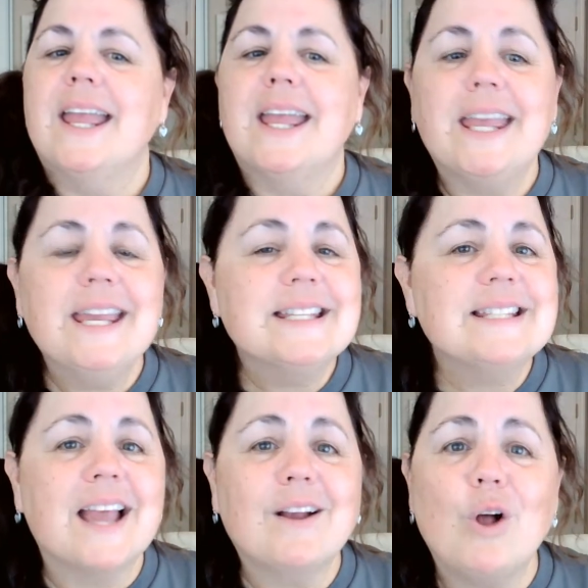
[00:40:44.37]
he is,
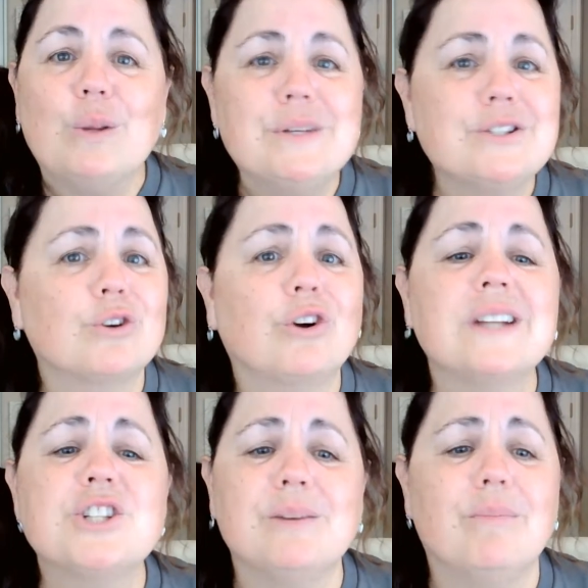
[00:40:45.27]
I call him Mr.
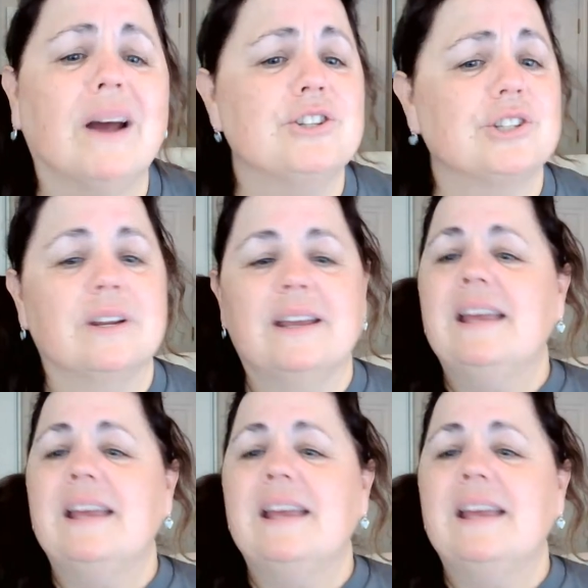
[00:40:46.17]
Crunch and Munch.